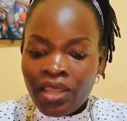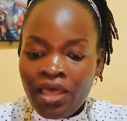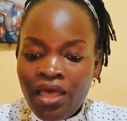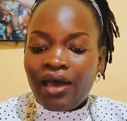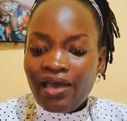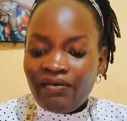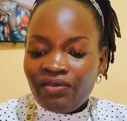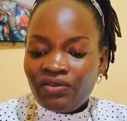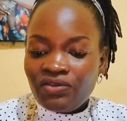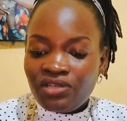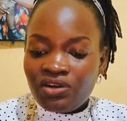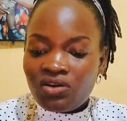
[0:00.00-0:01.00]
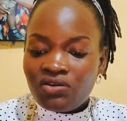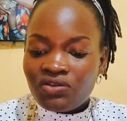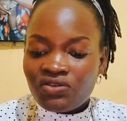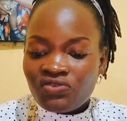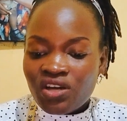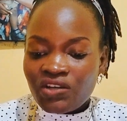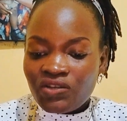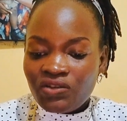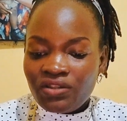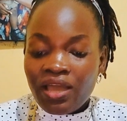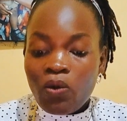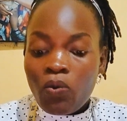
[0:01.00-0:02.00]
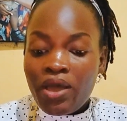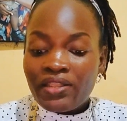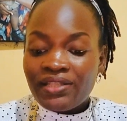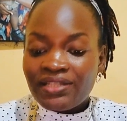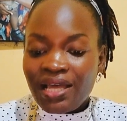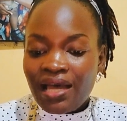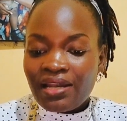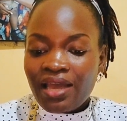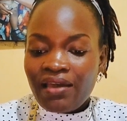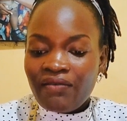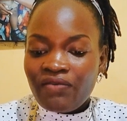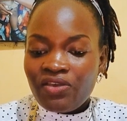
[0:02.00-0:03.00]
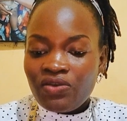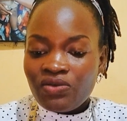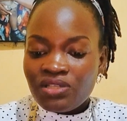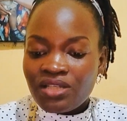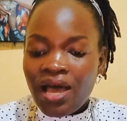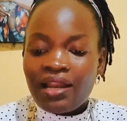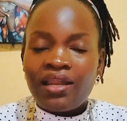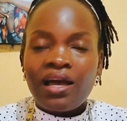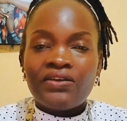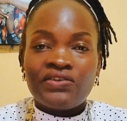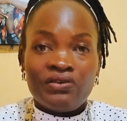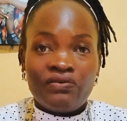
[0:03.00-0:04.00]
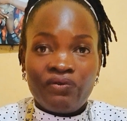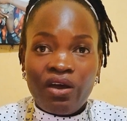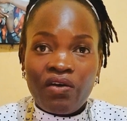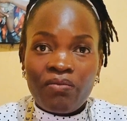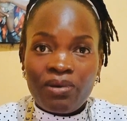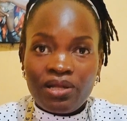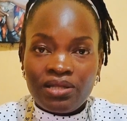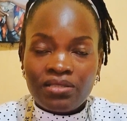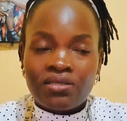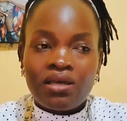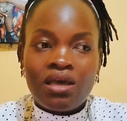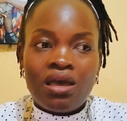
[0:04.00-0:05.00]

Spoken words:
Heavy duty construction: they withstand heavy use and harsh environments.